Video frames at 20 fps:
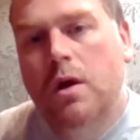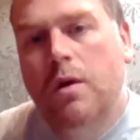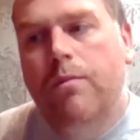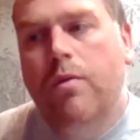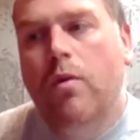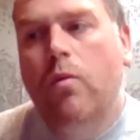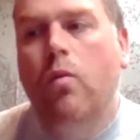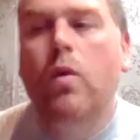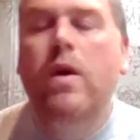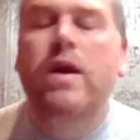
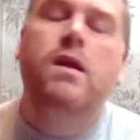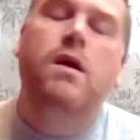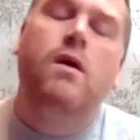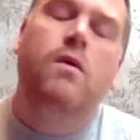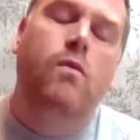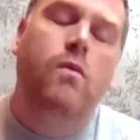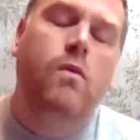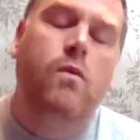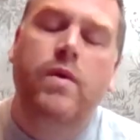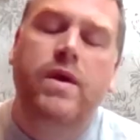But we
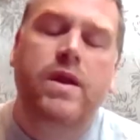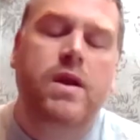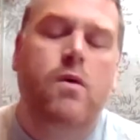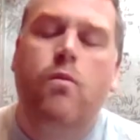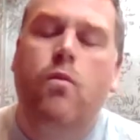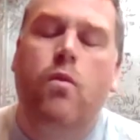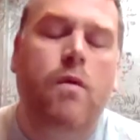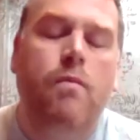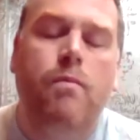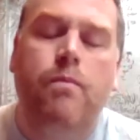don't
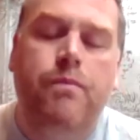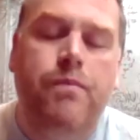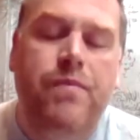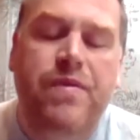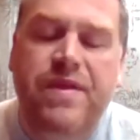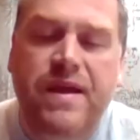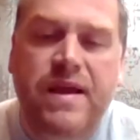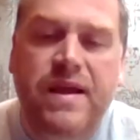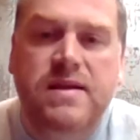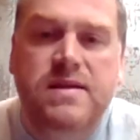want
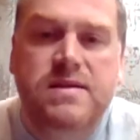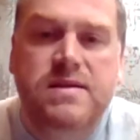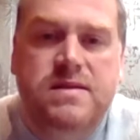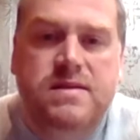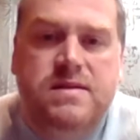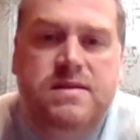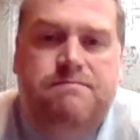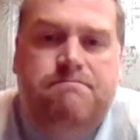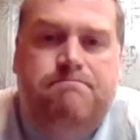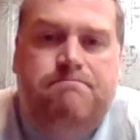
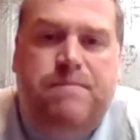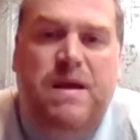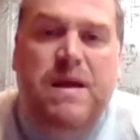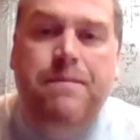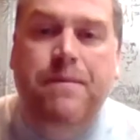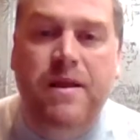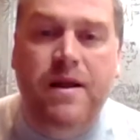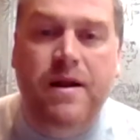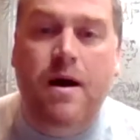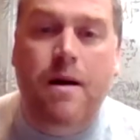these
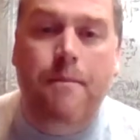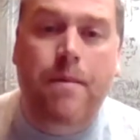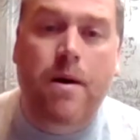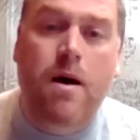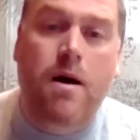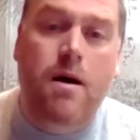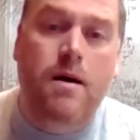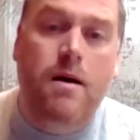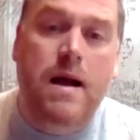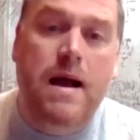people in our
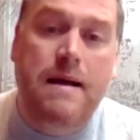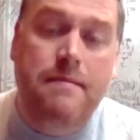bar,